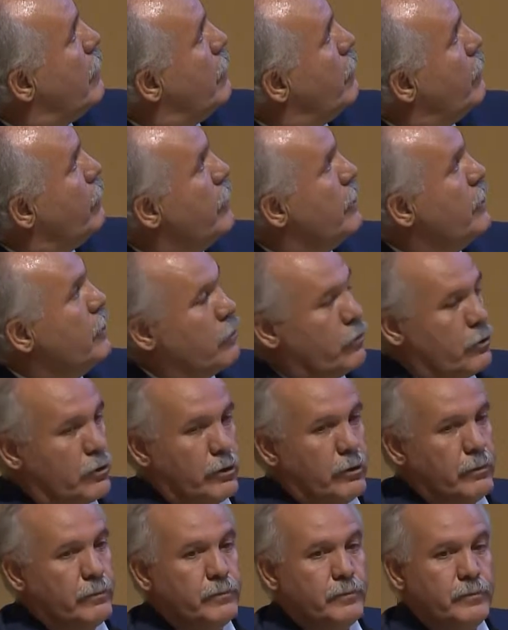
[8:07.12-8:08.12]
We need
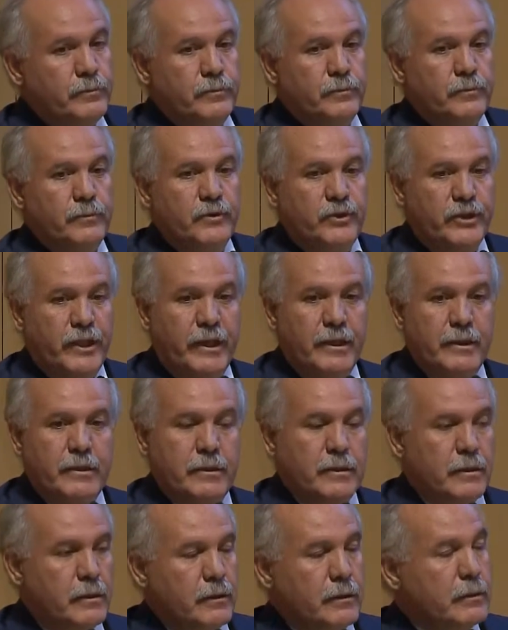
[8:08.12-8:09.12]
to
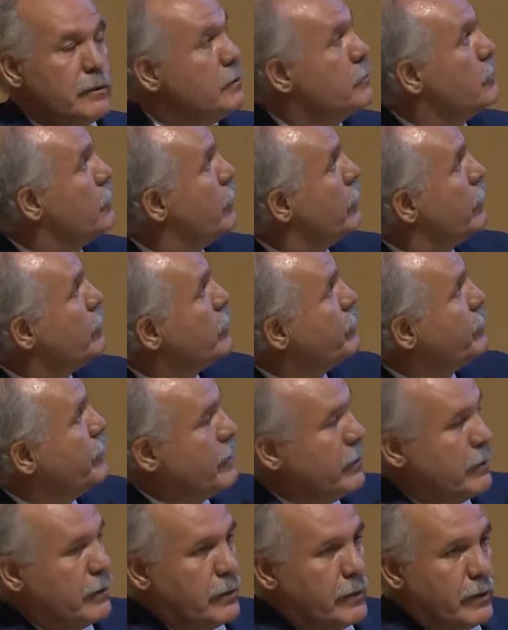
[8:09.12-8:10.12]
raise
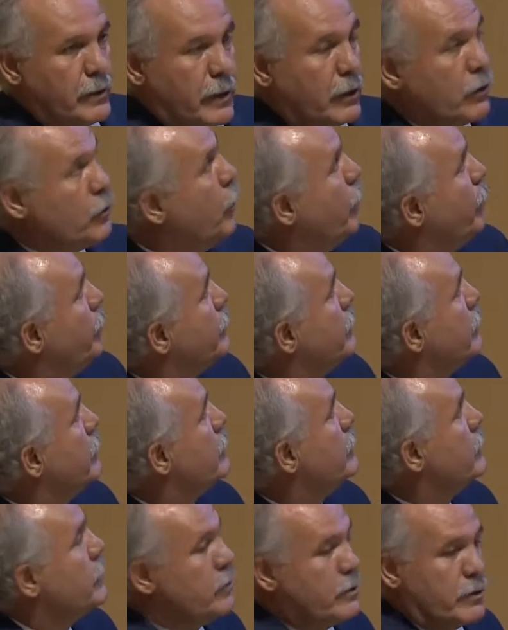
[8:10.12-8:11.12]
knowledgeable and
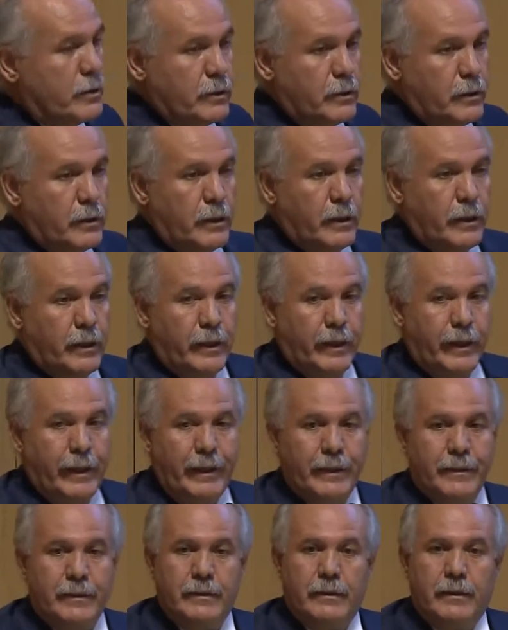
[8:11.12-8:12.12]
competent
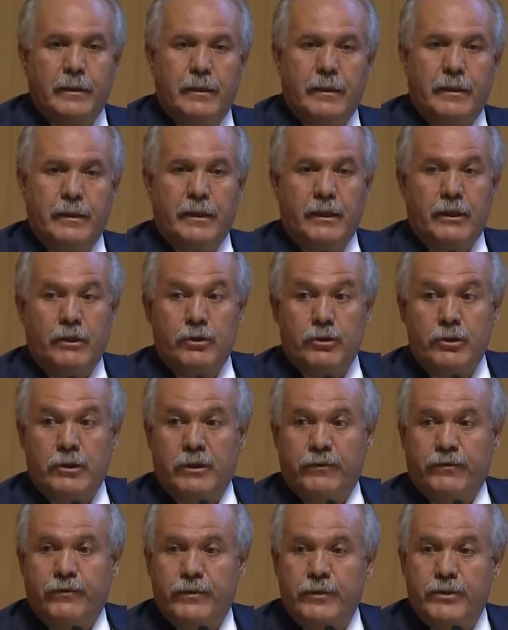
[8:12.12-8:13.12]
and
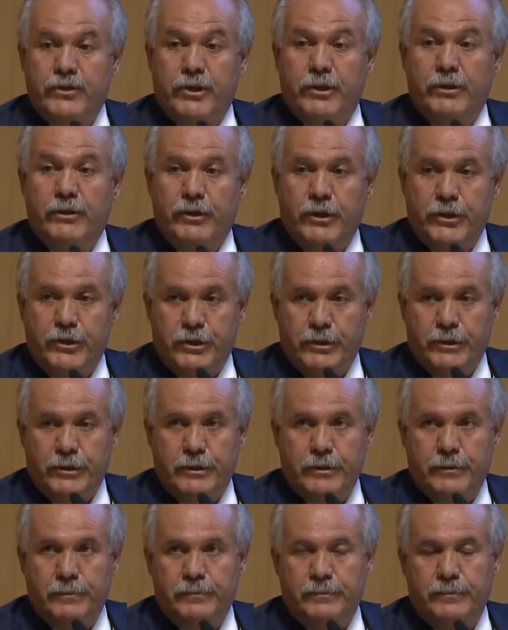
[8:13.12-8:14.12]
inquisitive
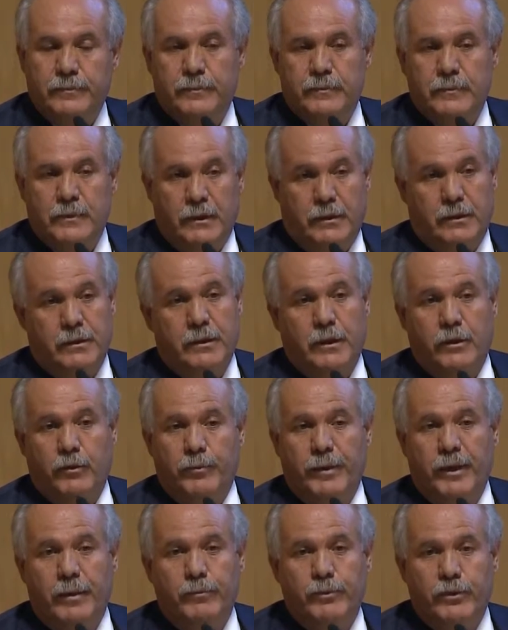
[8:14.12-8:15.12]
generations. That is our
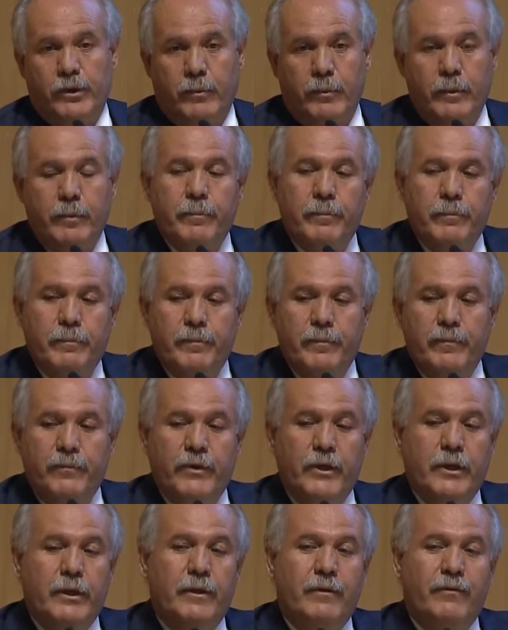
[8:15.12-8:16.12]
main problem.
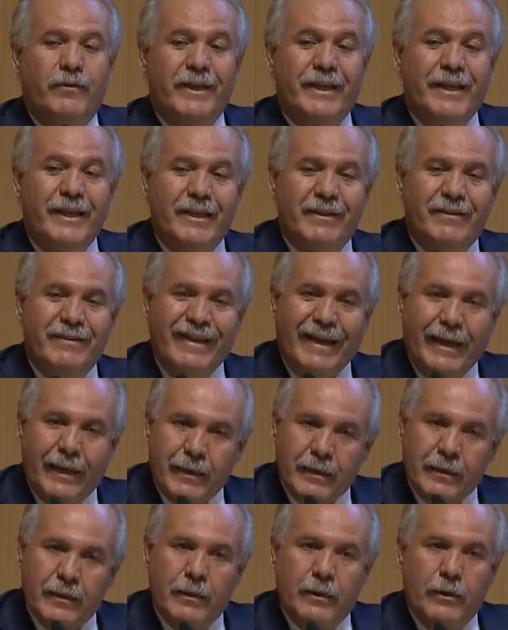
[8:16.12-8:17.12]
We
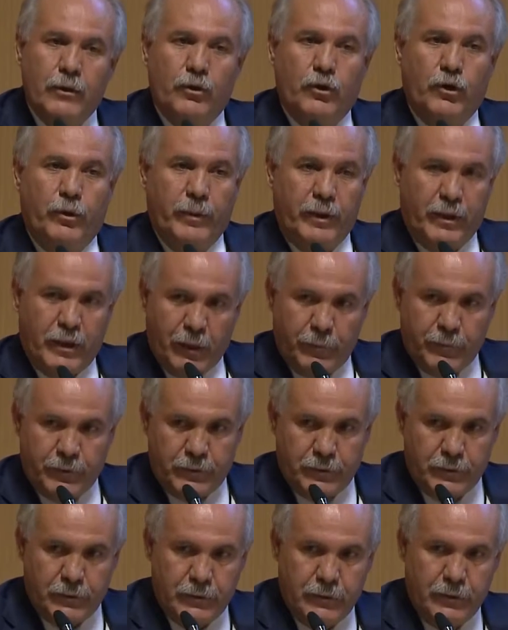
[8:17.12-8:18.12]
lack human
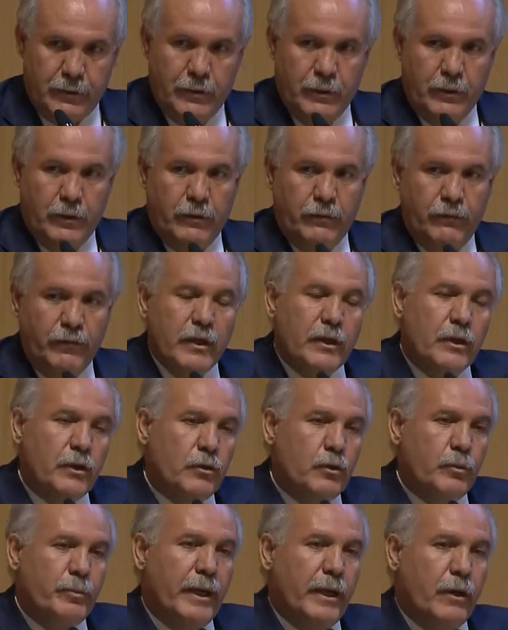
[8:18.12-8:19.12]
capital. We need
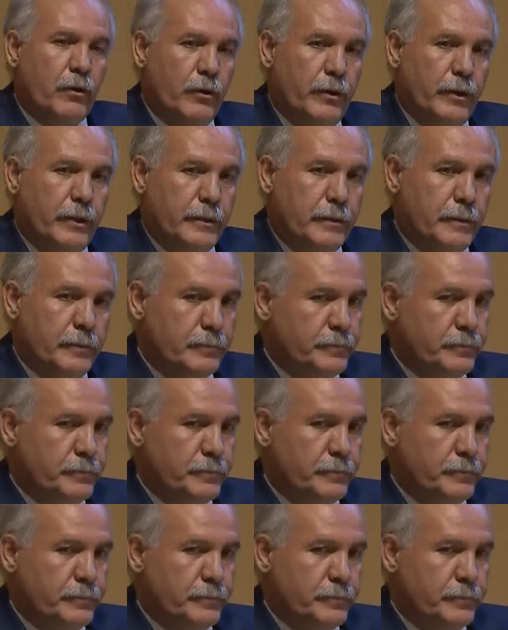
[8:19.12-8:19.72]
to bank on it.